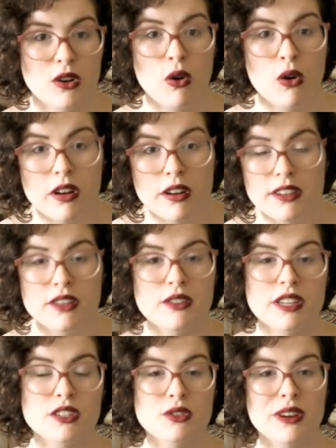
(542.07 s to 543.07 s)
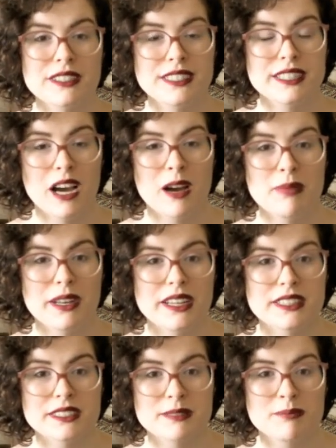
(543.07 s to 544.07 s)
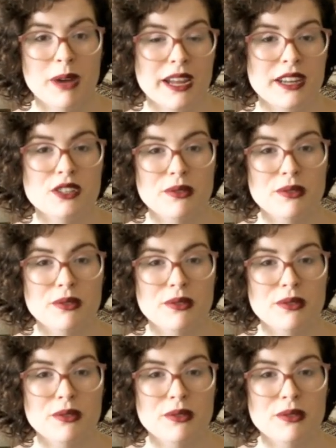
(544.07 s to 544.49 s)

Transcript: Or you can trust the companies, buying